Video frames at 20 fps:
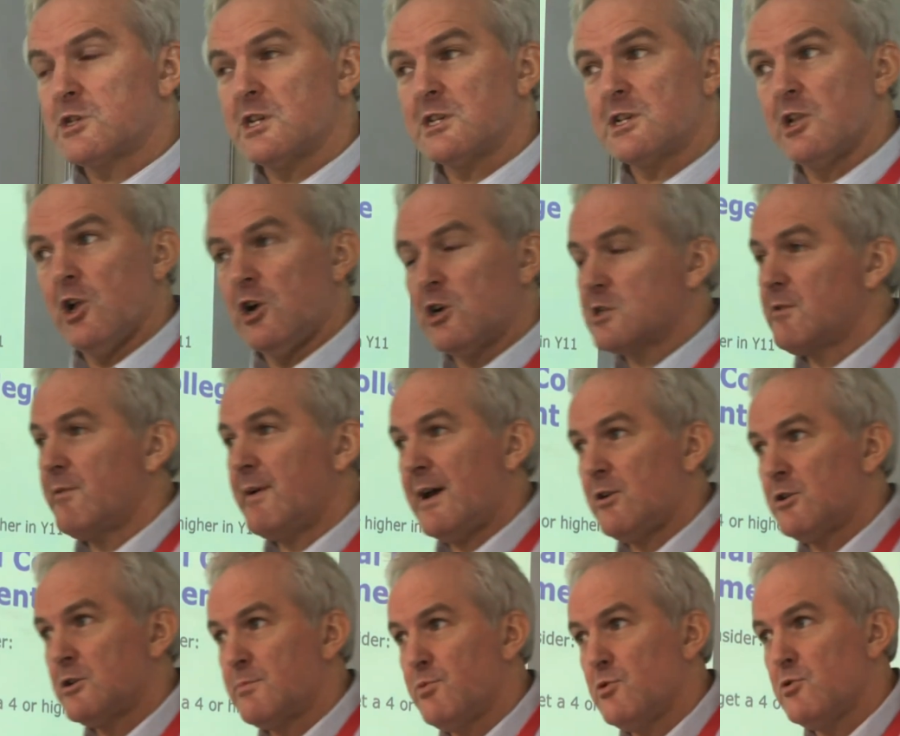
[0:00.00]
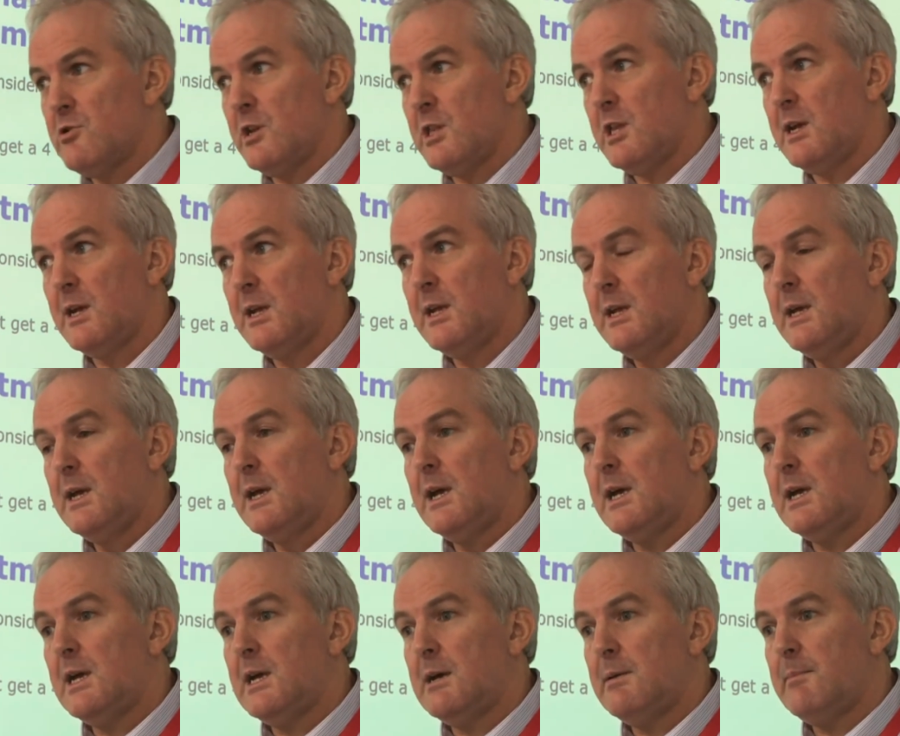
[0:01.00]
There's lots of algebra in it,
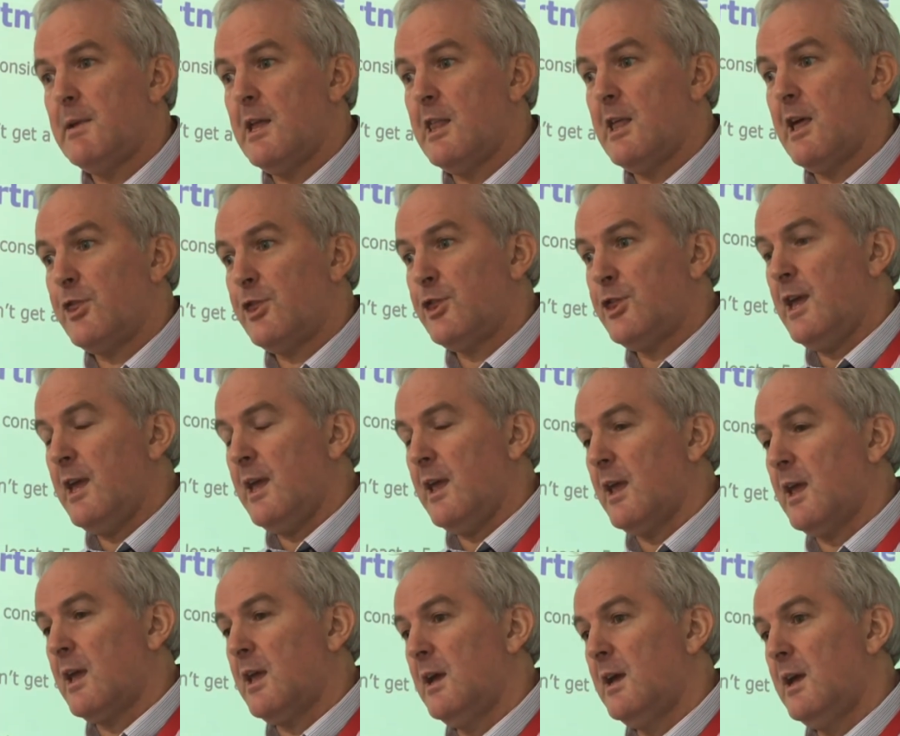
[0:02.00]
and I think